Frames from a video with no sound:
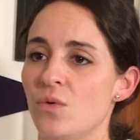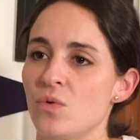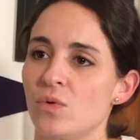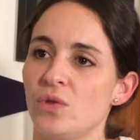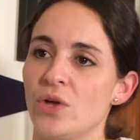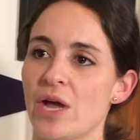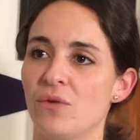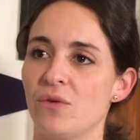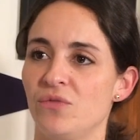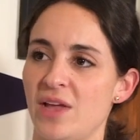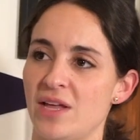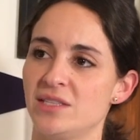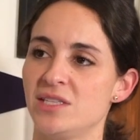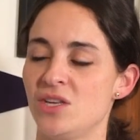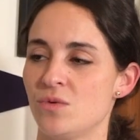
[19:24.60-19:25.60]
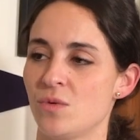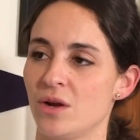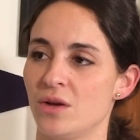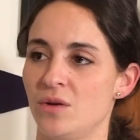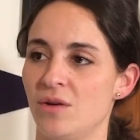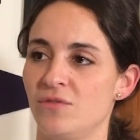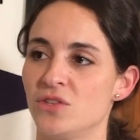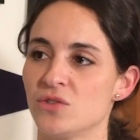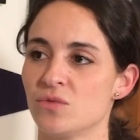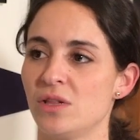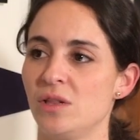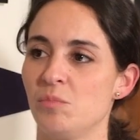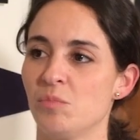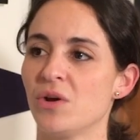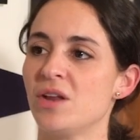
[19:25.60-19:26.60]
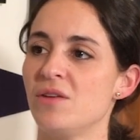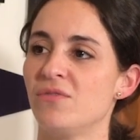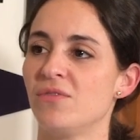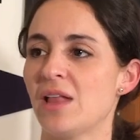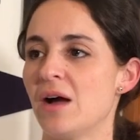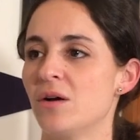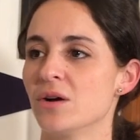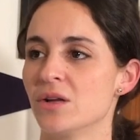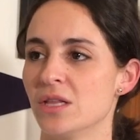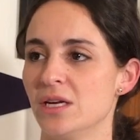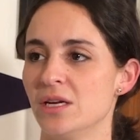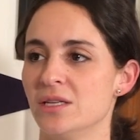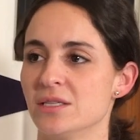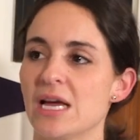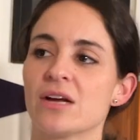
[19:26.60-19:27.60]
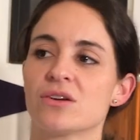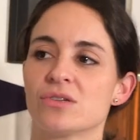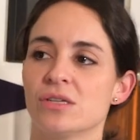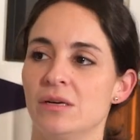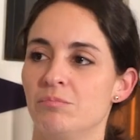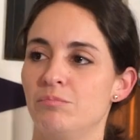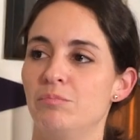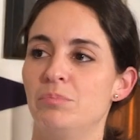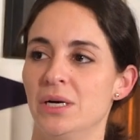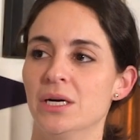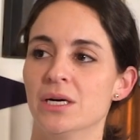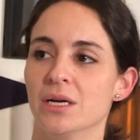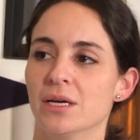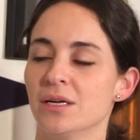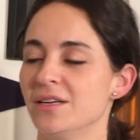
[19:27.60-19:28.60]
oh, look how fancy you are. You have this really pretty yeah. flower that is actually a bug,